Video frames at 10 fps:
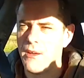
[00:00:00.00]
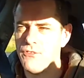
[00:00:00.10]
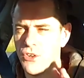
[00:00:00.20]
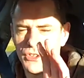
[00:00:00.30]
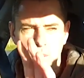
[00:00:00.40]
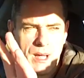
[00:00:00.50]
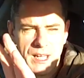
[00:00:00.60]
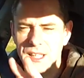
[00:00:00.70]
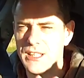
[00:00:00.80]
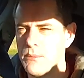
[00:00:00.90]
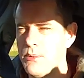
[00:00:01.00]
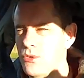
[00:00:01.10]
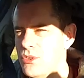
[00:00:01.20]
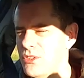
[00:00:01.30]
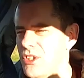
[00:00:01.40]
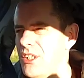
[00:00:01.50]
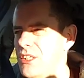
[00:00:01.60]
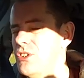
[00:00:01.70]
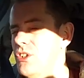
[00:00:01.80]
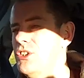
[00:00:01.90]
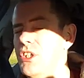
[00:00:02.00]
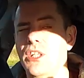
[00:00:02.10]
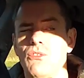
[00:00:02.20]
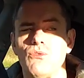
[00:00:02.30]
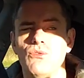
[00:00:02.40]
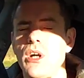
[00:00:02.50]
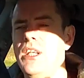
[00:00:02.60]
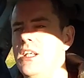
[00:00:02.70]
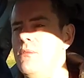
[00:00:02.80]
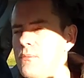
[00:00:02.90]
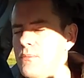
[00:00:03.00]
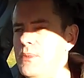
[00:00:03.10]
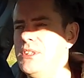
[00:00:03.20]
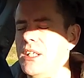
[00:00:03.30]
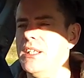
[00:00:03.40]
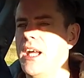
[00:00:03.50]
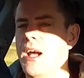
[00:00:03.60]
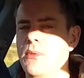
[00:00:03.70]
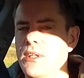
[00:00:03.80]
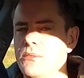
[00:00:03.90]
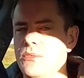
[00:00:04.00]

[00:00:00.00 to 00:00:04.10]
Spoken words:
further back into the boot. Sorry, the sun is shining right in beside the camera,